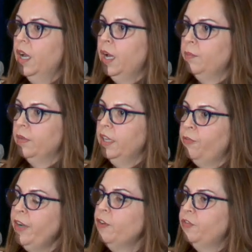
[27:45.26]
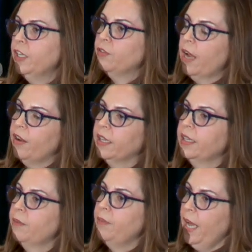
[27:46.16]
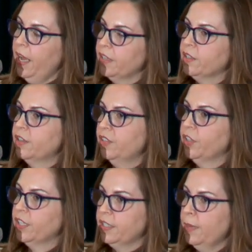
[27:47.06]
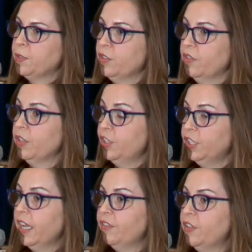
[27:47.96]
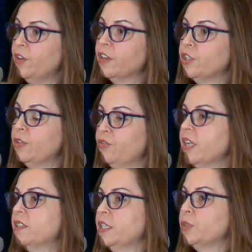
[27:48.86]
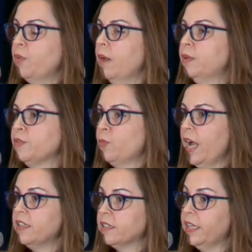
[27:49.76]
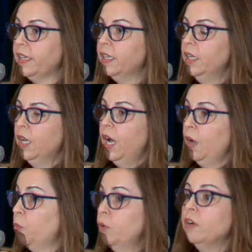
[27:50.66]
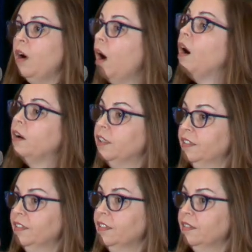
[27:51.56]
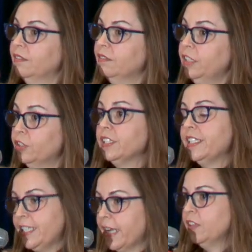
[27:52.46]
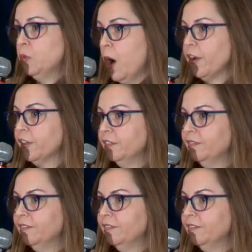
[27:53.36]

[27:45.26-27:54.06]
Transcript: um, if we don't figure out how to get past our different conceptions of the good life in order to address these problems wisely, uh, we're all literally dead in the water.